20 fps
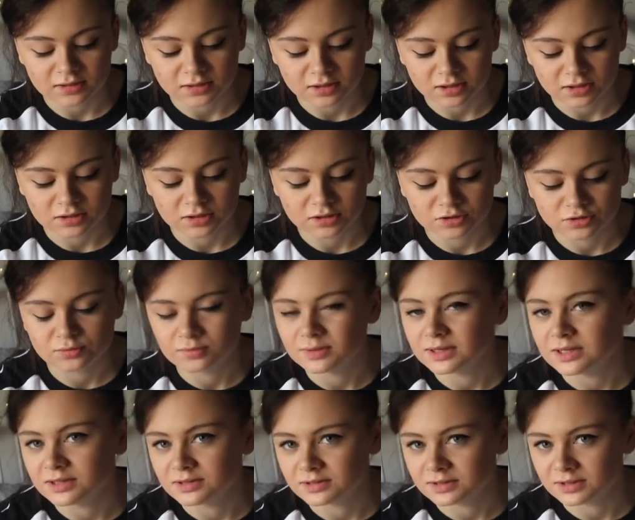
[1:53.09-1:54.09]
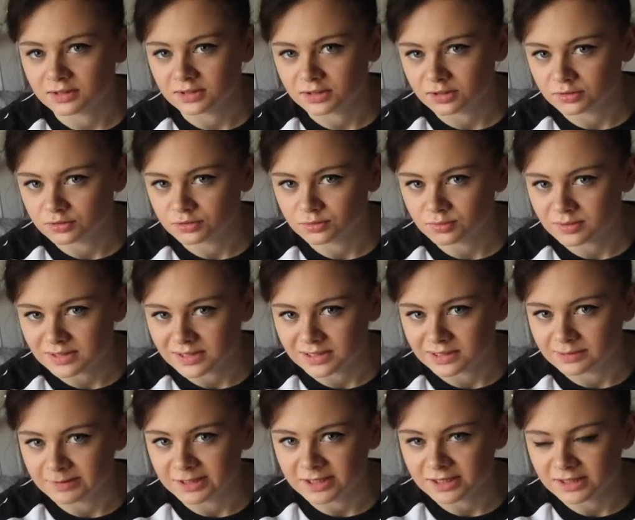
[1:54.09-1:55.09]
Like I'd tweet until I got tweet
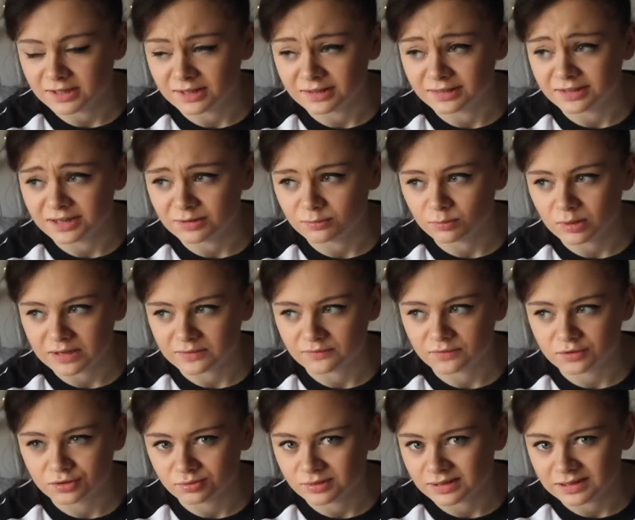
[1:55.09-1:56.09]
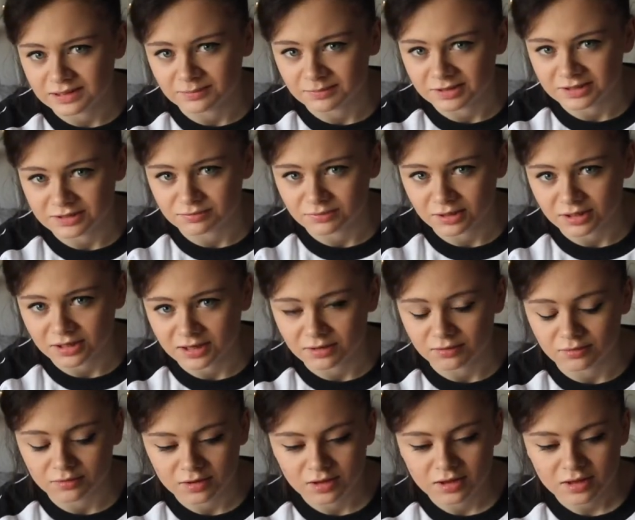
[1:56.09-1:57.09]
limit and then wait for tweet limit to run
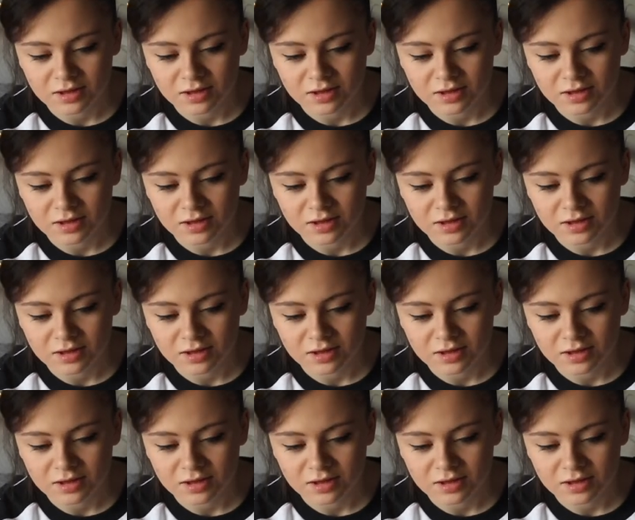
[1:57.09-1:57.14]
out.